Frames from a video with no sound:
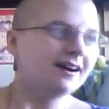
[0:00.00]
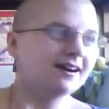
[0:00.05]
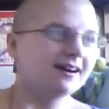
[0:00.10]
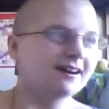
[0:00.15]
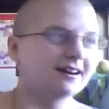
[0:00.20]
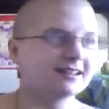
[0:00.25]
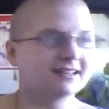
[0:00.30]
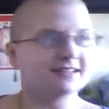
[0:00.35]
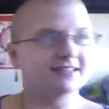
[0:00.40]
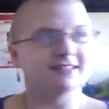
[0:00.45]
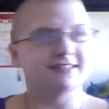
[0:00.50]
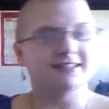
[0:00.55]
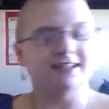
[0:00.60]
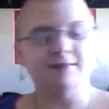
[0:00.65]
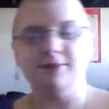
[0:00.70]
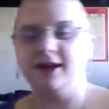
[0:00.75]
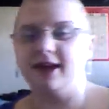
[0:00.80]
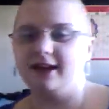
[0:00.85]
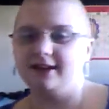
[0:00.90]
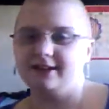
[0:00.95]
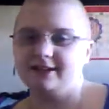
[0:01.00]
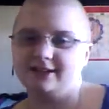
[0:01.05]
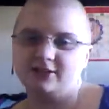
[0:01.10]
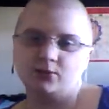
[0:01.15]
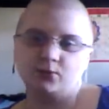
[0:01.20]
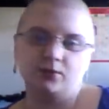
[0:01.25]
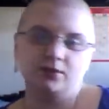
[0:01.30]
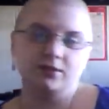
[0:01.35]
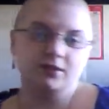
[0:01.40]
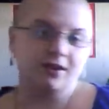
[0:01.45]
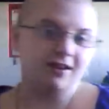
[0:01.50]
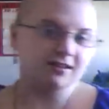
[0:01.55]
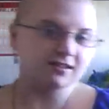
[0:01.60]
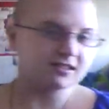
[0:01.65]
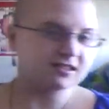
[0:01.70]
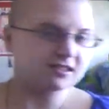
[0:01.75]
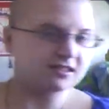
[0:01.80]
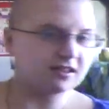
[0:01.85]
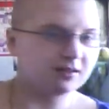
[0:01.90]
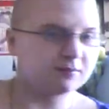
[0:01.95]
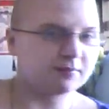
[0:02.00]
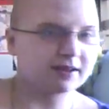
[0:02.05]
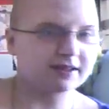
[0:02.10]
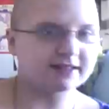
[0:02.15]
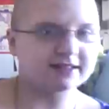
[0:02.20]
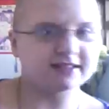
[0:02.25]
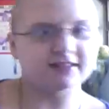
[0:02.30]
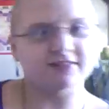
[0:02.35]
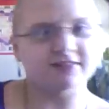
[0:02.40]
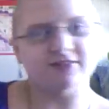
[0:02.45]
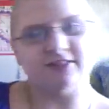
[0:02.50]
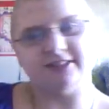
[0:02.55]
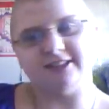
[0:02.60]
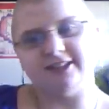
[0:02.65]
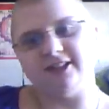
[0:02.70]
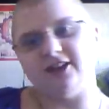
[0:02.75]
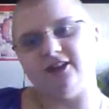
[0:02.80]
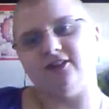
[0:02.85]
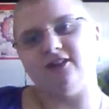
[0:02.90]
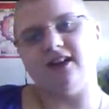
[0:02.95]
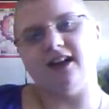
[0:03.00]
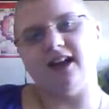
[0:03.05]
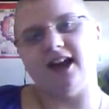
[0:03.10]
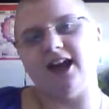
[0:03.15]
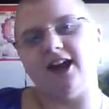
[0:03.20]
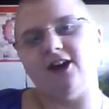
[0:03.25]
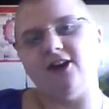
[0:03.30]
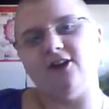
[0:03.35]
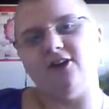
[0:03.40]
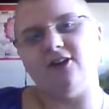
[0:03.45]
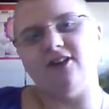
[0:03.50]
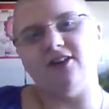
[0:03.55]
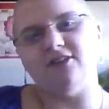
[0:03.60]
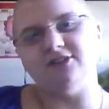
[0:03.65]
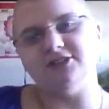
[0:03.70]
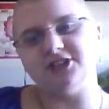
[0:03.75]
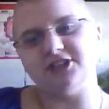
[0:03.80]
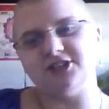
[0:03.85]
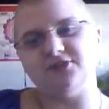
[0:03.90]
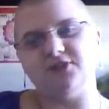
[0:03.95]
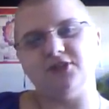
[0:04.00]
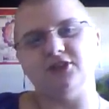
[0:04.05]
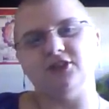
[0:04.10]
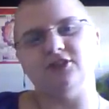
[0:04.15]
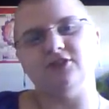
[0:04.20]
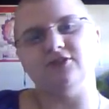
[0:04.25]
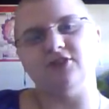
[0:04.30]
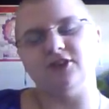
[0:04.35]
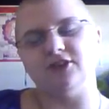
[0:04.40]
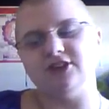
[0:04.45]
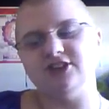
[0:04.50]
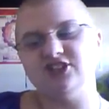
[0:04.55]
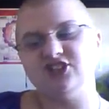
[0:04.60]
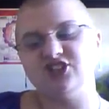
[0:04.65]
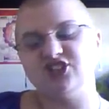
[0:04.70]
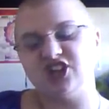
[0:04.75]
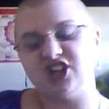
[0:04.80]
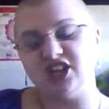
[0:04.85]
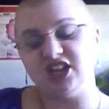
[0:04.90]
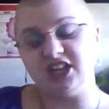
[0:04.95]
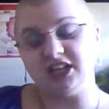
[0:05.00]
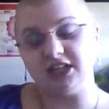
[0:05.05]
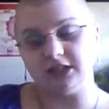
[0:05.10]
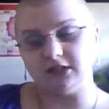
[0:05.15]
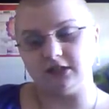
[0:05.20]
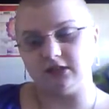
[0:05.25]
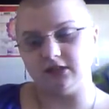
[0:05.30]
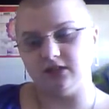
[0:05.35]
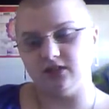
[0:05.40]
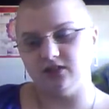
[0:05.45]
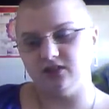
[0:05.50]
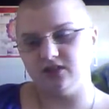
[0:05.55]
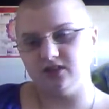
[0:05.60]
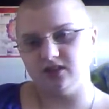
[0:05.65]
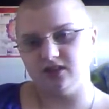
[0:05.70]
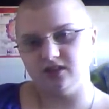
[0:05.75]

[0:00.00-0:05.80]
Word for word: Uh, St. Patty's was awesome. I didn't really go out. I was just feeling very chill.